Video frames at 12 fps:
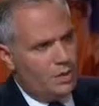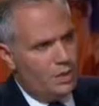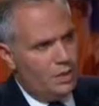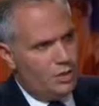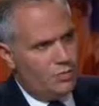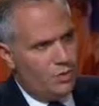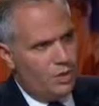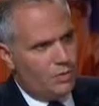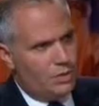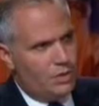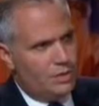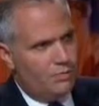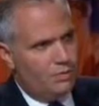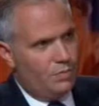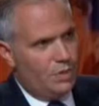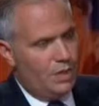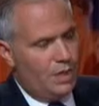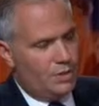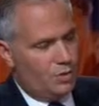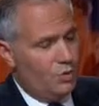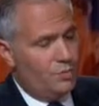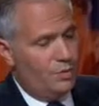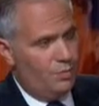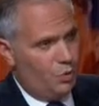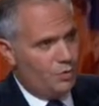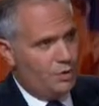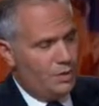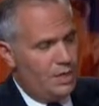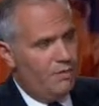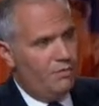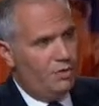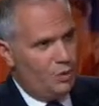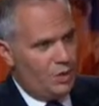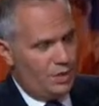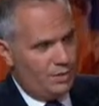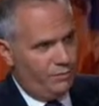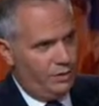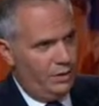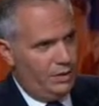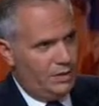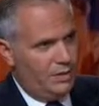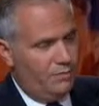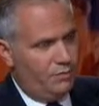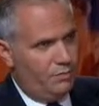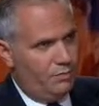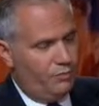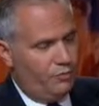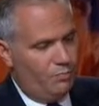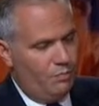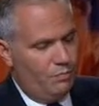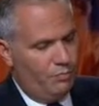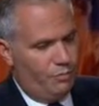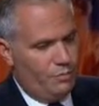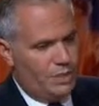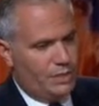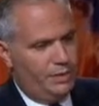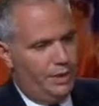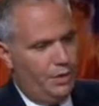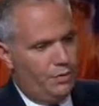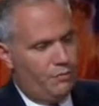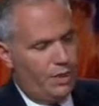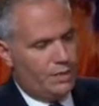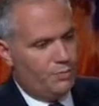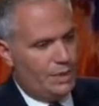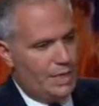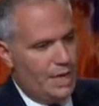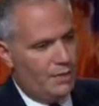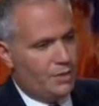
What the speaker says: The Aegis radar system has always been important to the Navy to protect the fleet at sea from missile and air threats, but